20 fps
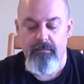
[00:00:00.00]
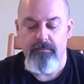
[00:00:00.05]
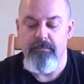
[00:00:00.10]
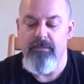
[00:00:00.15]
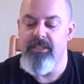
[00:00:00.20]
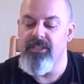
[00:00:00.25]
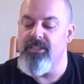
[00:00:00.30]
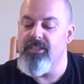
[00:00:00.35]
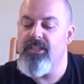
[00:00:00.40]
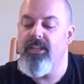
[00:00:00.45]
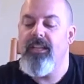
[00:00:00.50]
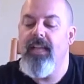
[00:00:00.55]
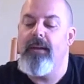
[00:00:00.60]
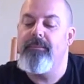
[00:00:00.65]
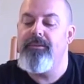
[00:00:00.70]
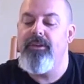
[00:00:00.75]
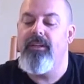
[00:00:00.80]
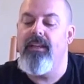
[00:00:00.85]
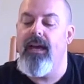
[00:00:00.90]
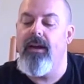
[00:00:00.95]
Mrs.
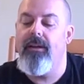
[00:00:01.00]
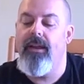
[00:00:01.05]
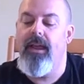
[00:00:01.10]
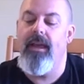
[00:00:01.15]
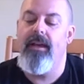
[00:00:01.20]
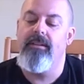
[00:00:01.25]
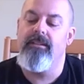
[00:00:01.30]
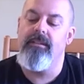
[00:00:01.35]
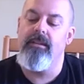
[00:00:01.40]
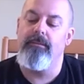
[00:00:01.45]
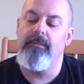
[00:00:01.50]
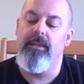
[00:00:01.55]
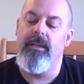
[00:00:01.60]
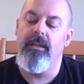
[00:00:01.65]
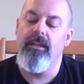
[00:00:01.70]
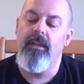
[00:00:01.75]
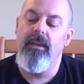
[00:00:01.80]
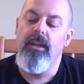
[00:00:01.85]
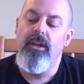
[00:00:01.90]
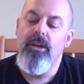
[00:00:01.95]
clapped her loud hands at me.
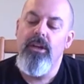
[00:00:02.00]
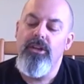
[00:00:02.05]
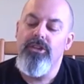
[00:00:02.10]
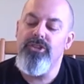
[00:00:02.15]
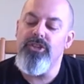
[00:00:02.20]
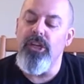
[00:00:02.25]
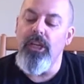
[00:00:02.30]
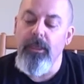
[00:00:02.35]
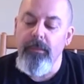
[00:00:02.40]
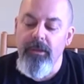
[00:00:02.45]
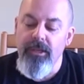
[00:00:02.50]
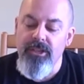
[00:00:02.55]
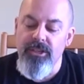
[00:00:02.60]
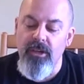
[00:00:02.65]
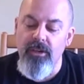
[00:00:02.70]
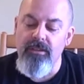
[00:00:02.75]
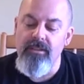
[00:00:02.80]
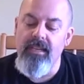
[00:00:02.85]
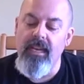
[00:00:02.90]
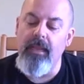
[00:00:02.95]
Judy B.
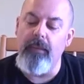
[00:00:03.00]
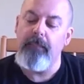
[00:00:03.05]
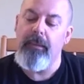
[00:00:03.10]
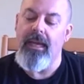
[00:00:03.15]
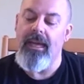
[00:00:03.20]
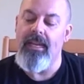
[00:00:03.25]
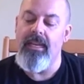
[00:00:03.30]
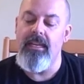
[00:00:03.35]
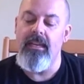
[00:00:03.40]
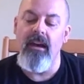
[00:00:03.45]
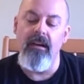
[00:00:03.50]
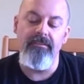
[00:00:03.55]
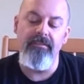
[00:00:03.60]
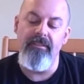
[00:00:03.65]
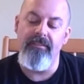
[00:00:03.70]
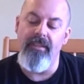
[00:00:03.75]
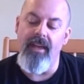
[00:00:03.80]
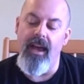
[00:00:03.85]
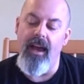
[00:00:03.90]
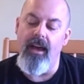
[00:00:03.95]
Jones, that'll be enough
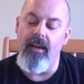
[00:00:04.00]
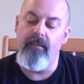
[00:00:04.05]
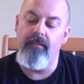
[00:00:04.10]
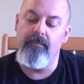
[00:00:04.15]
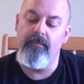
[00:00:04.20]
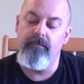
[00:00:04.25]
of that.